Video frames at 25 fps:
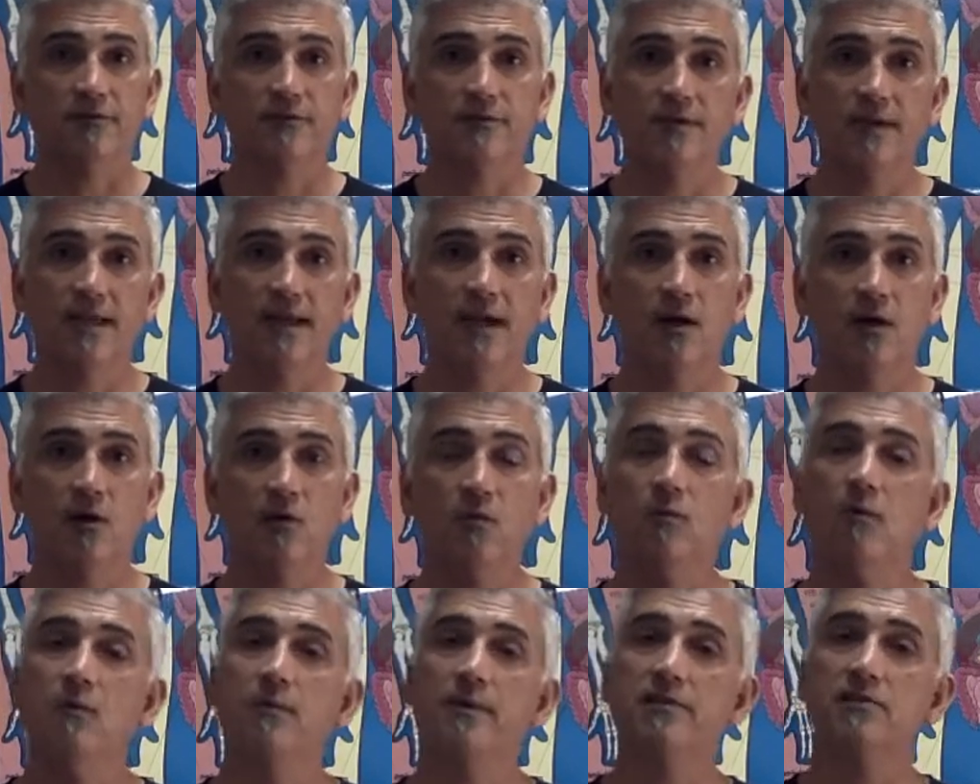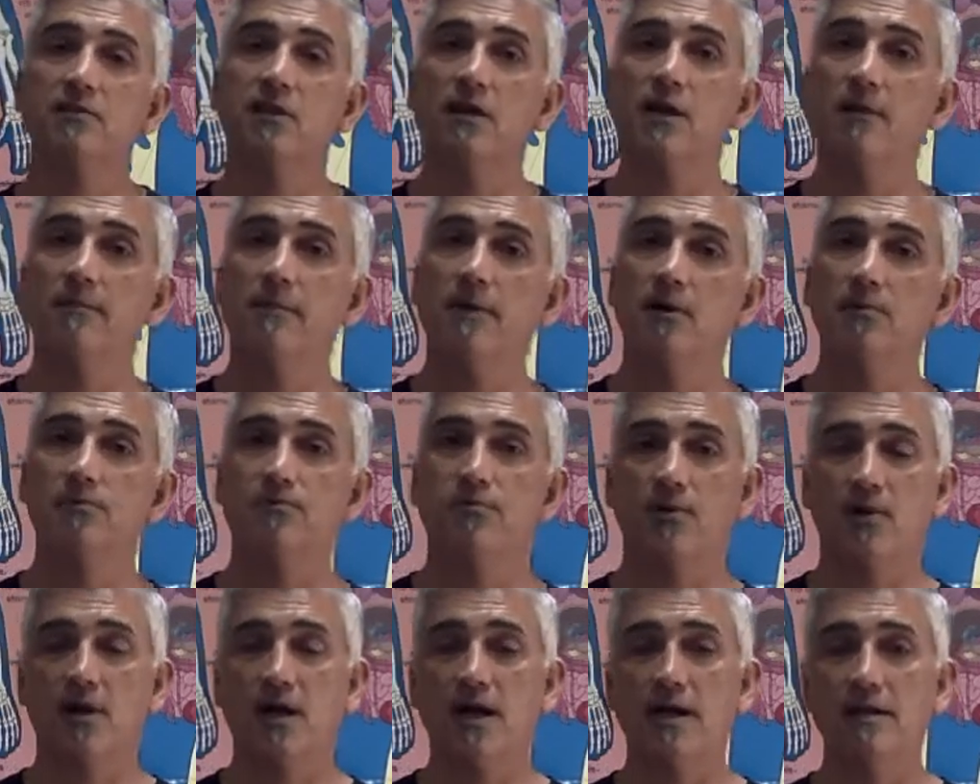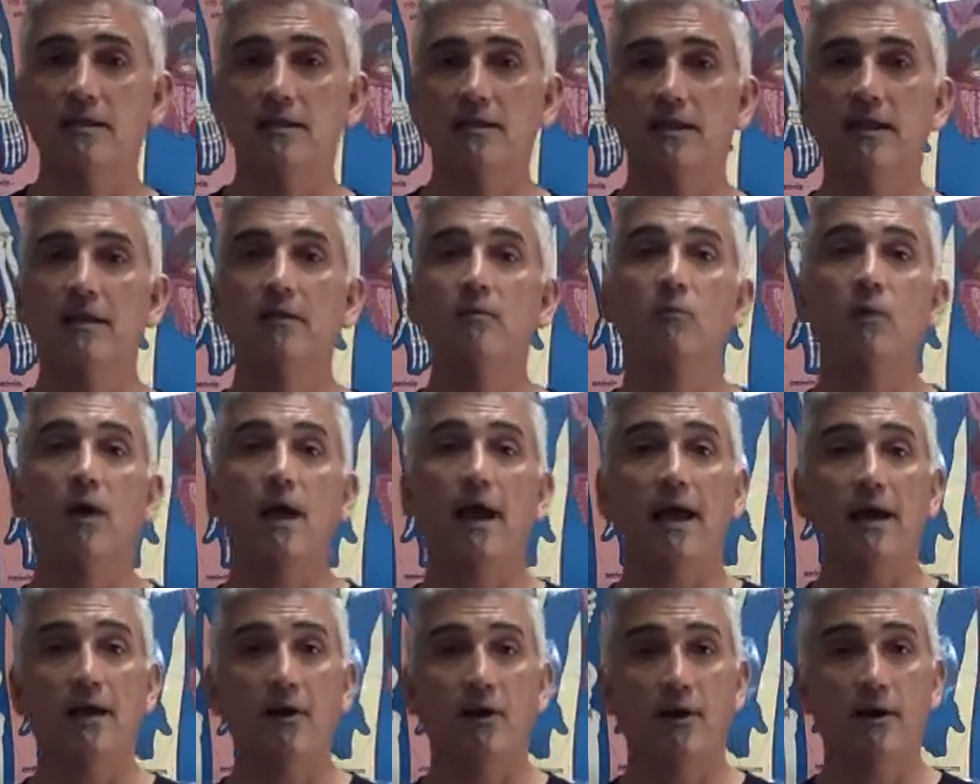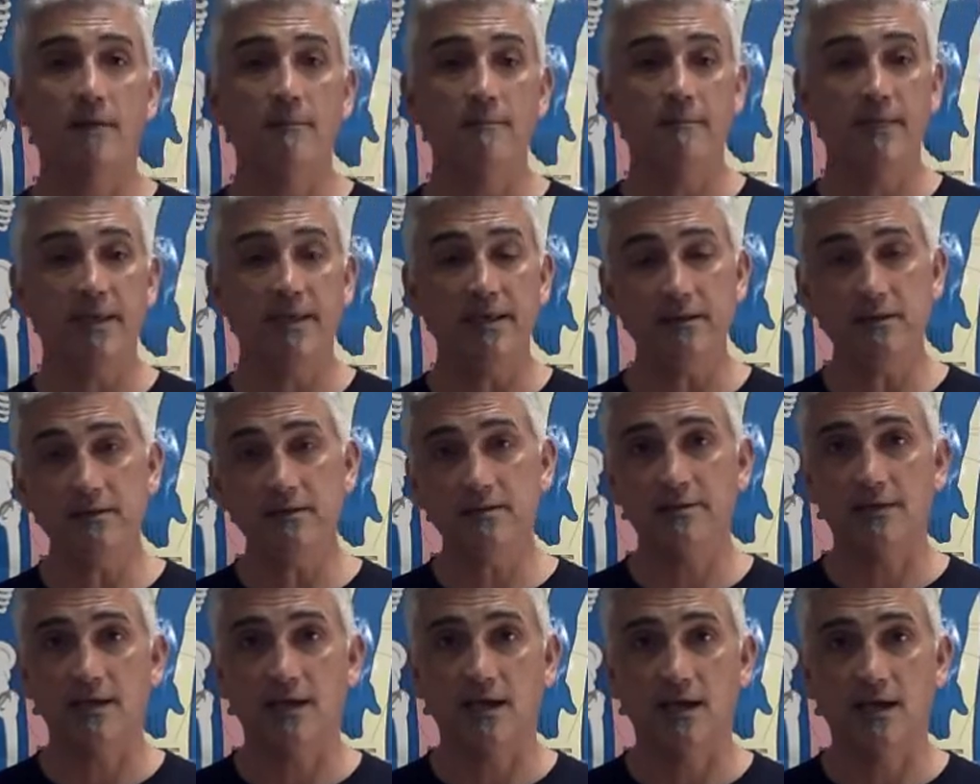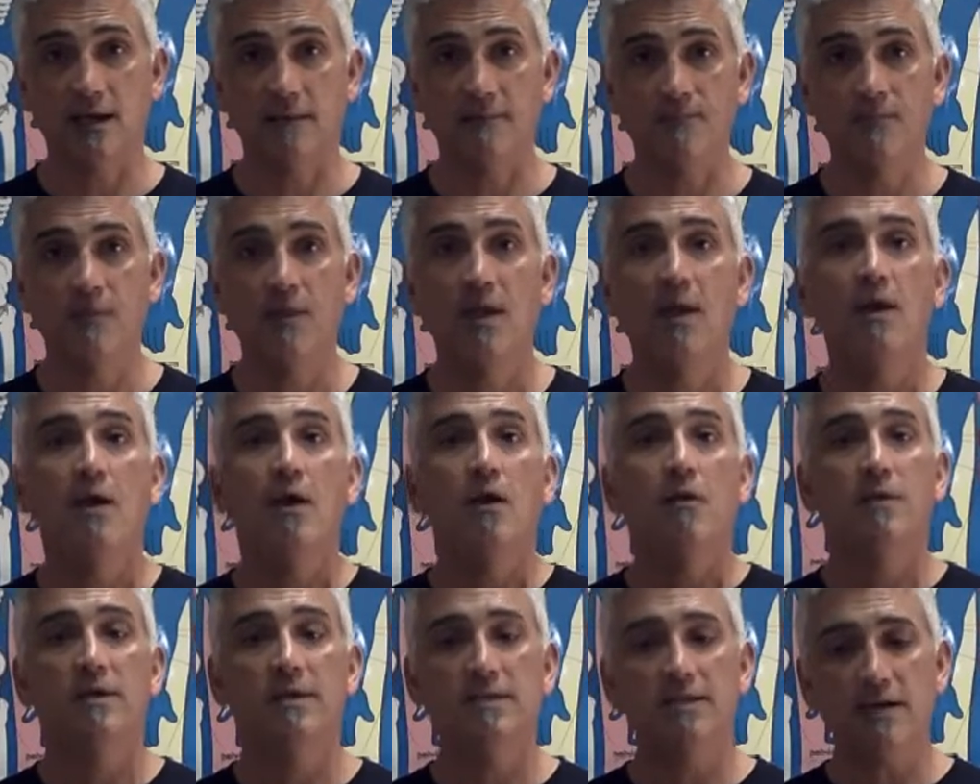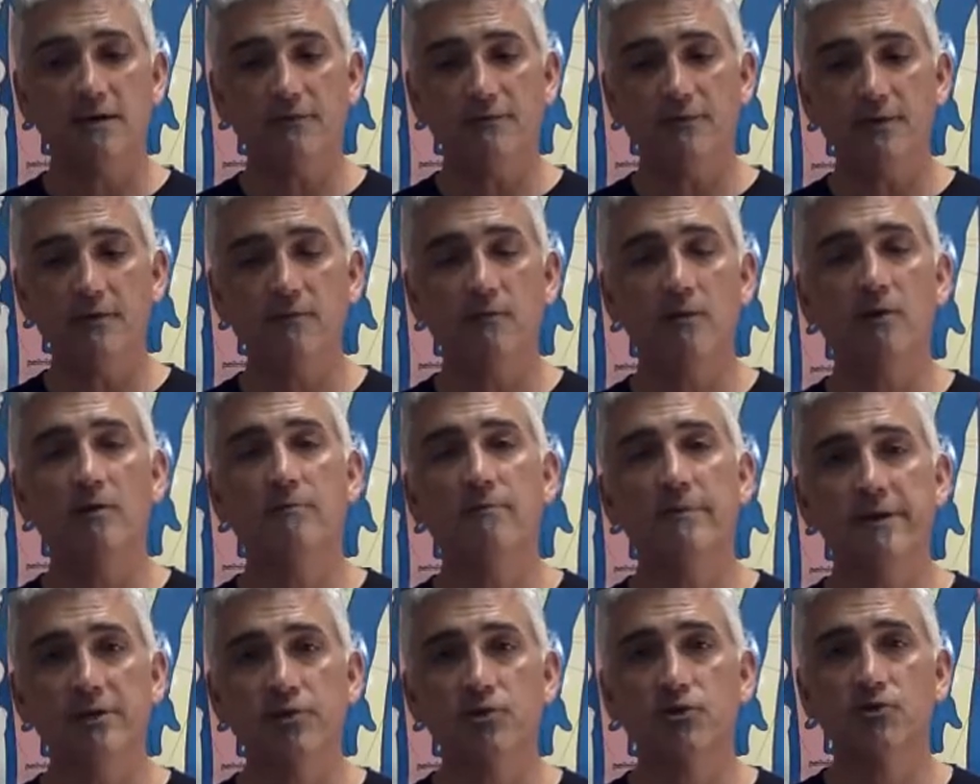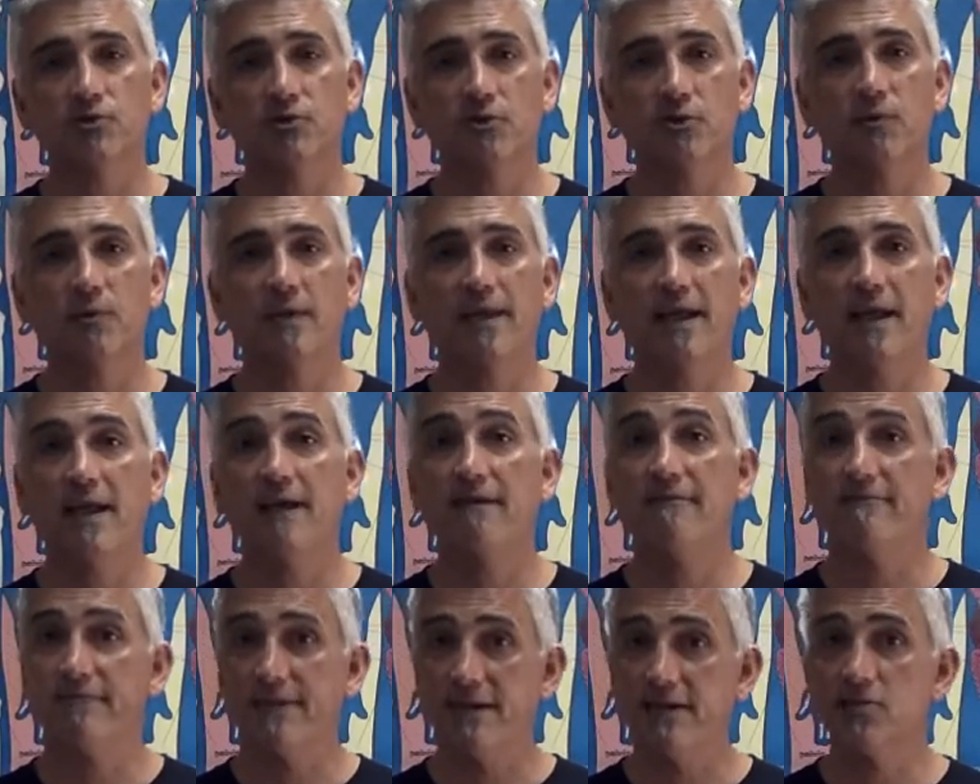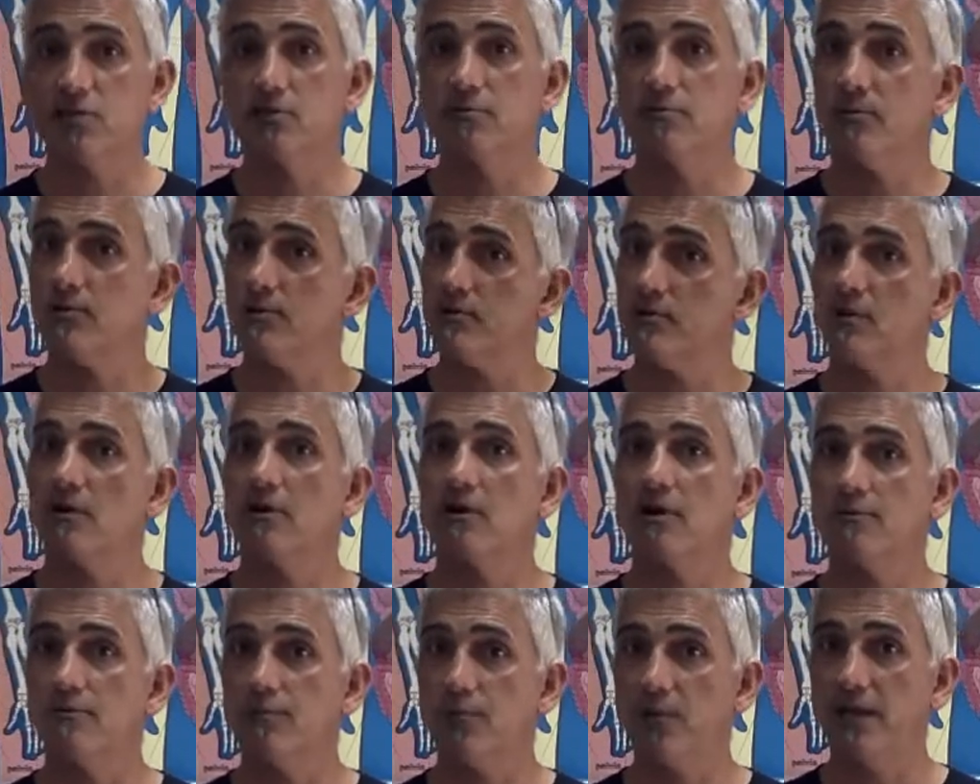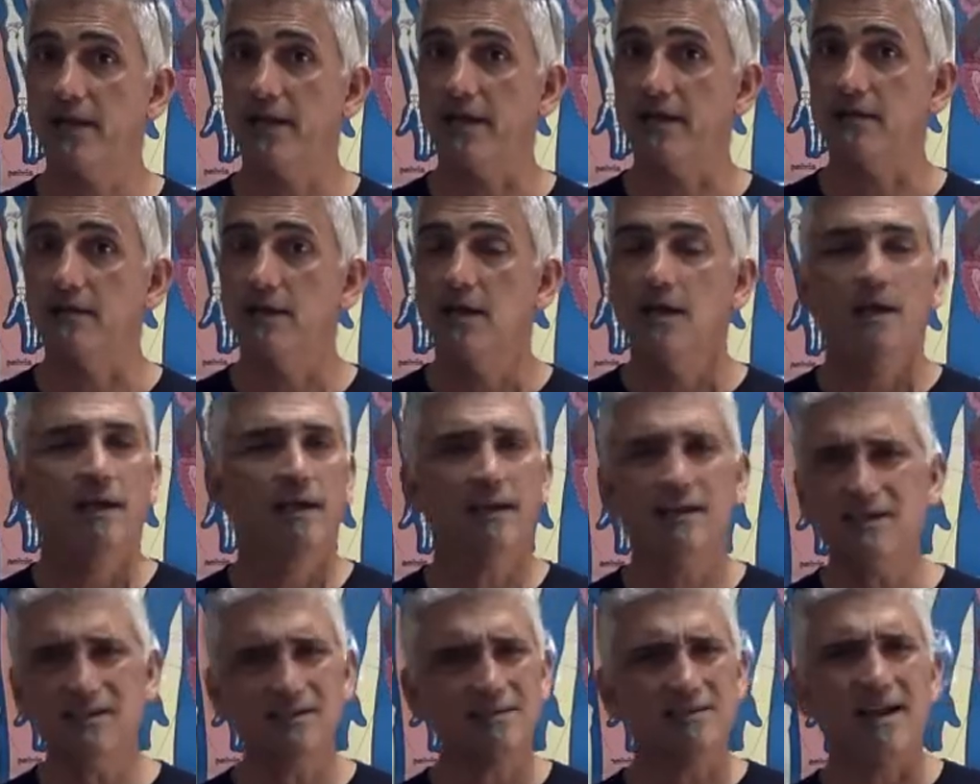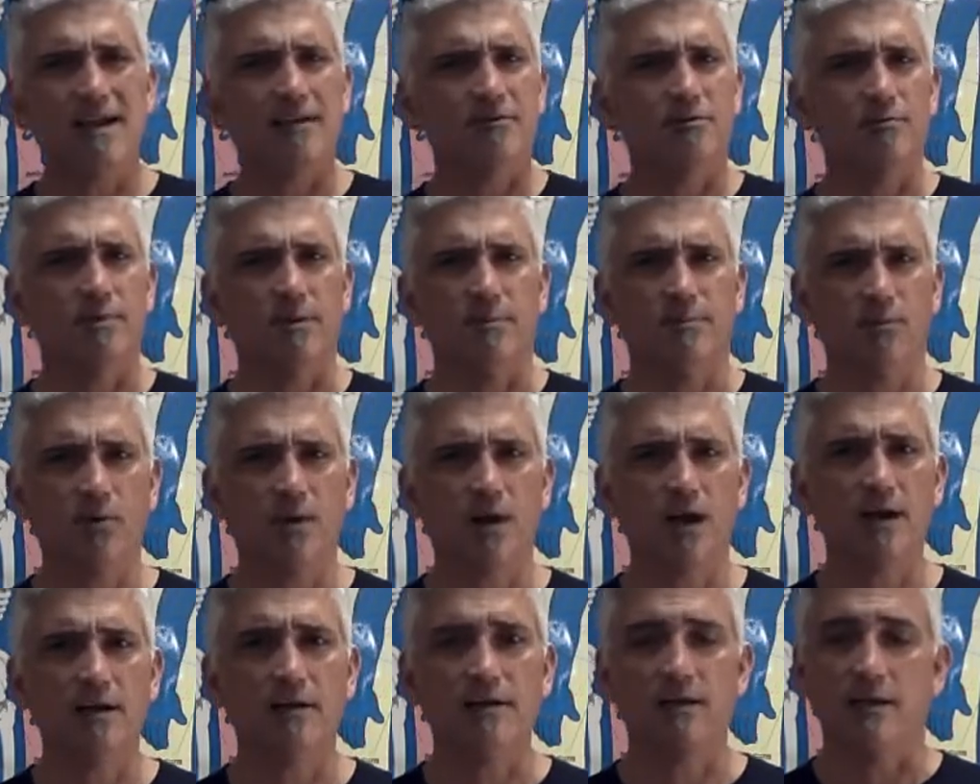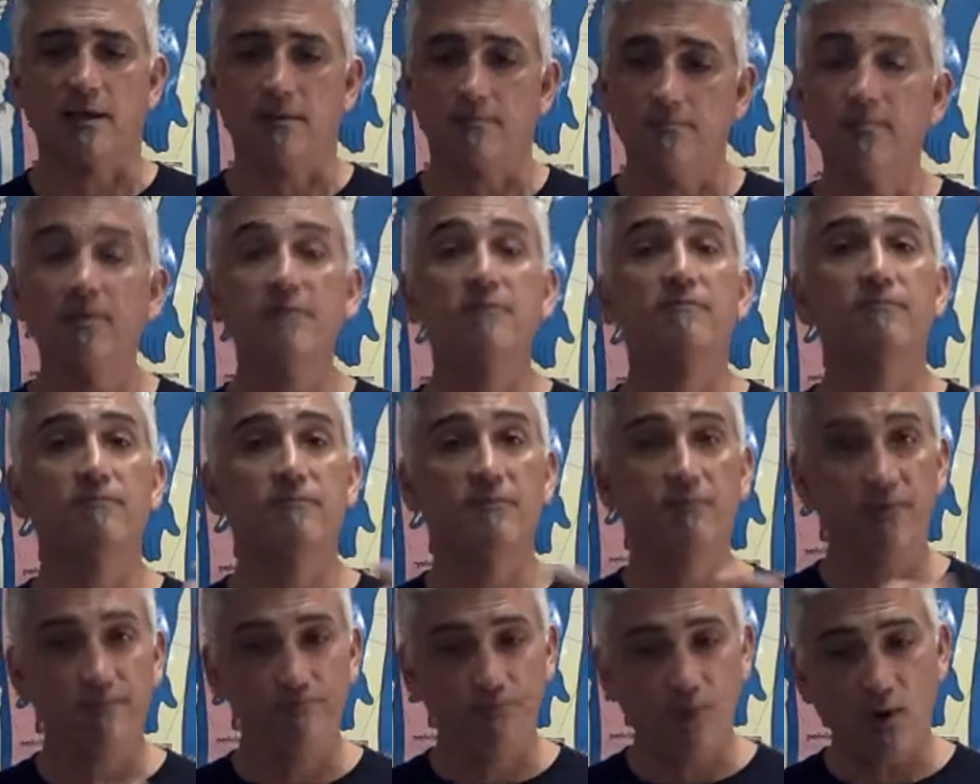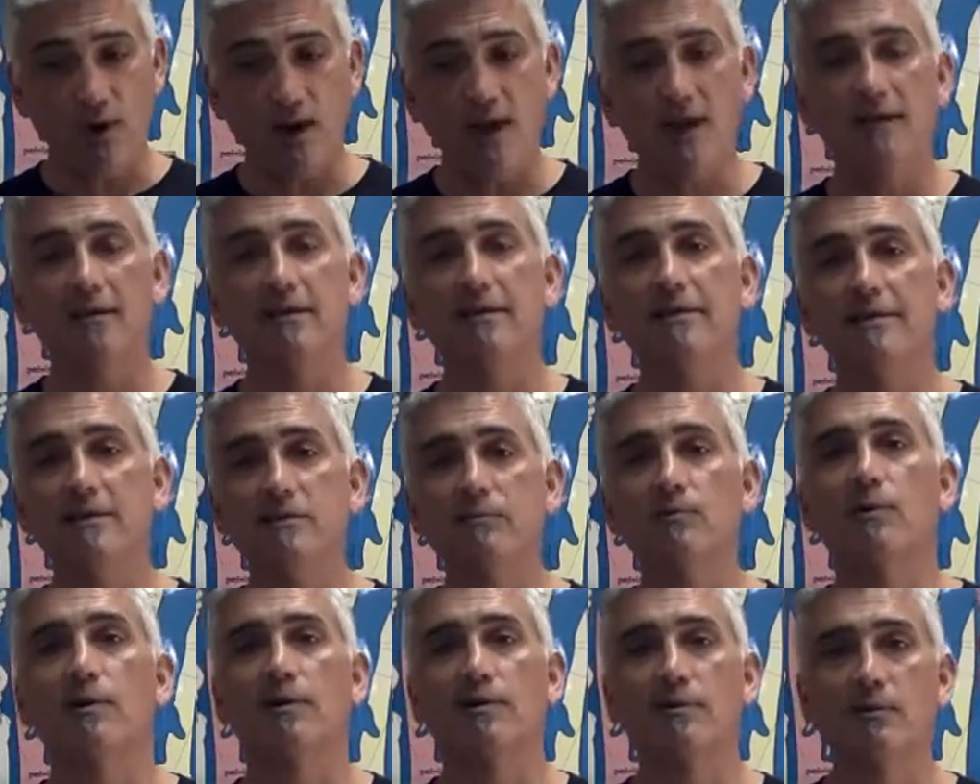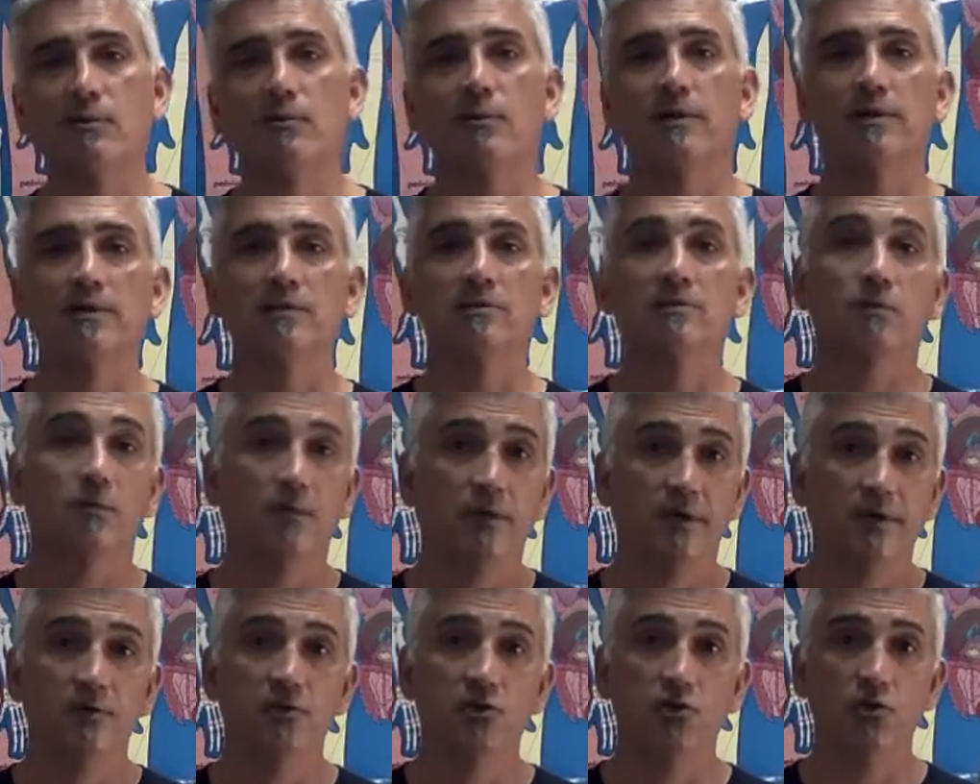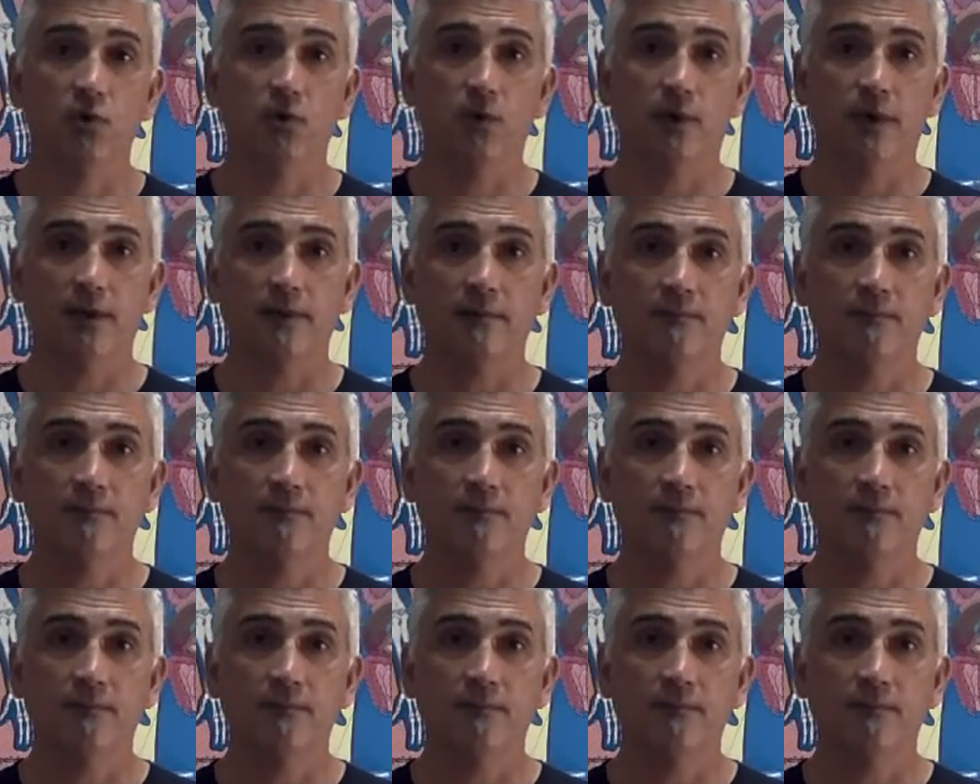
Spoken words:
Now, when we talk about broccoli at our mealtime, we definitely want to make sure we have vegetables on our plate. It doesn't have to be broccoli, but broccoli is one of the ones that we enjoy.